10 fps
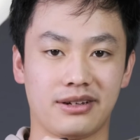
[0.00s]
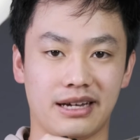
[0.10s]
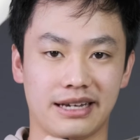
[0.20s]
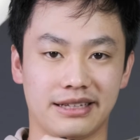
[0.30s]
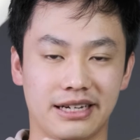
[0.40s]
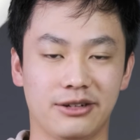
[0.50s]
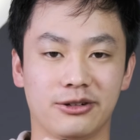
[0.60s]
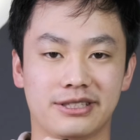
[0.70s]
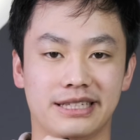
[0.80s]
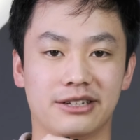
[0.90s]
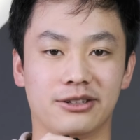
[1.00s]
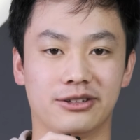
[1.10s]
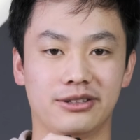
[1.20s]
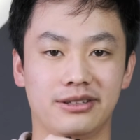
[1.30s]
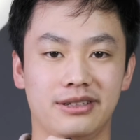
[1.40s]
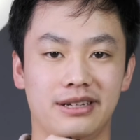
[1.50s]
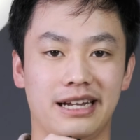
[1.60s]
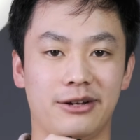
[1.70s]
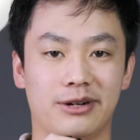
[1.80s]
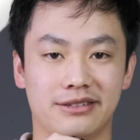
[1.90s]
I can tell you're single.
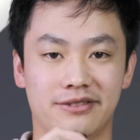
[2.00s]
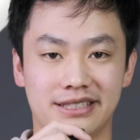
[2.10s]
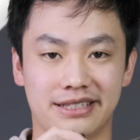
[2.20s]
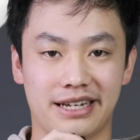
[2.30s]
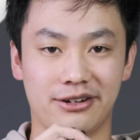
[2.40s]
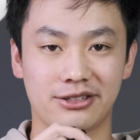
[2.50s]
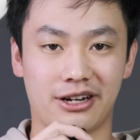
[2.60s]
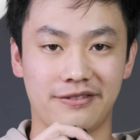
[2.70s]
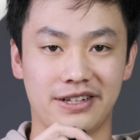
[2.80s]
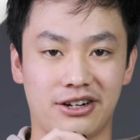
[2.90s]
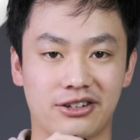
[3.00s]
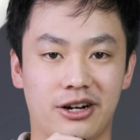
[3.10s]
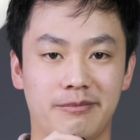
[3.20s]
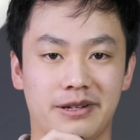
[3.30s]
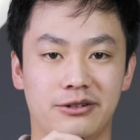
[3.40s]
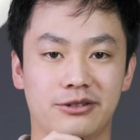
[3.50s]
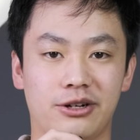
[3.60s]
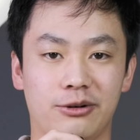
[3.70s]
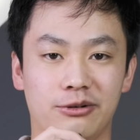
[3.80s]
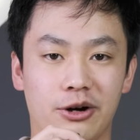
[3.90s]
Anyways, visit teoscoffee.com and use
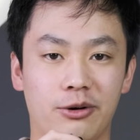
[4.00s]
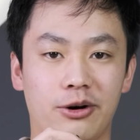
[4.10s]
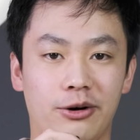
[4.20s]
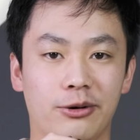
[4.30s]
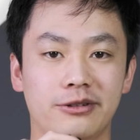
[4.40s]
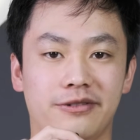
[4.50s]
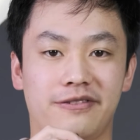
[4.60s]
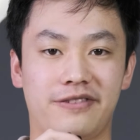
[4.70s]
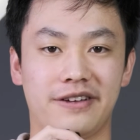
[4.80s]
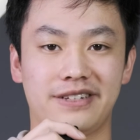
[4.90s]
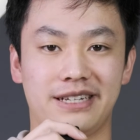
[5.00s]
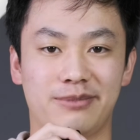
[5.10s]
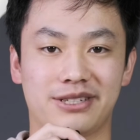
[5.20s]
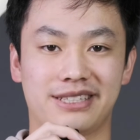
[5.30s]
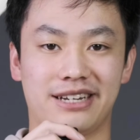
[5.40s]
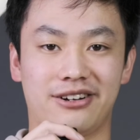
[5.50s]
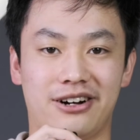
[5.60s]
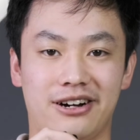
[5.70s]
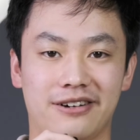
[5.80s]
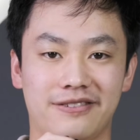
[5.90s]
code NOHOSE for 15% off.